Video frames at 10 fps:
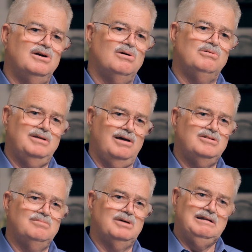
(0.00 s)
Old
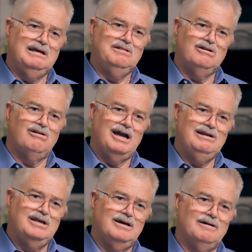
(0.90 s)
Testament in their
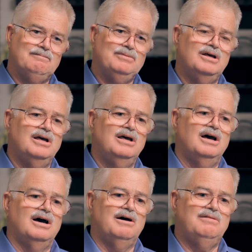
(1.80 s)
idea.
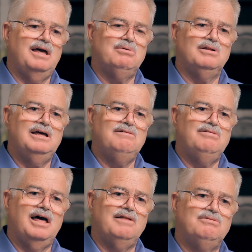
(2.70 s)
They believe
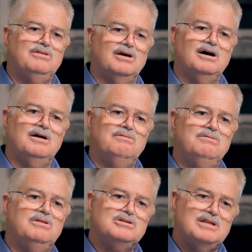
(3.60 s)
that
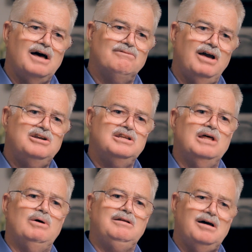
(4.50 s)
the salvation that
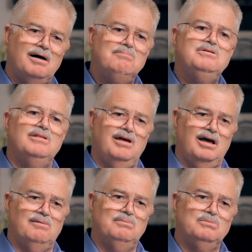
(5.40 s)
would come to
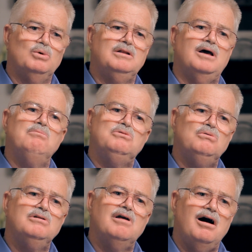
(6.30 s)
them would come through
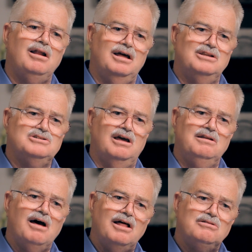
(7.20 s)
knowledge and
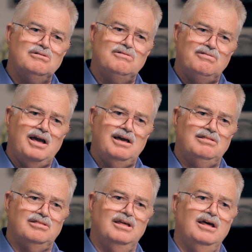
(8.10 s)
not through
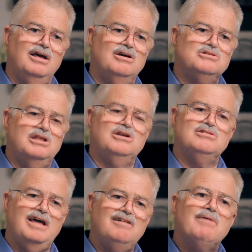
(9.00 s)
faith, so that you're
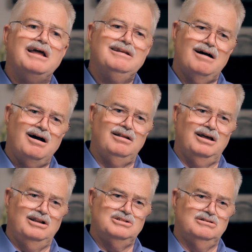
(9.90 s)
saved by
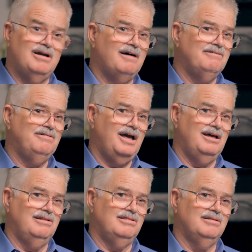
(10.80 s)
knowledge, not faith.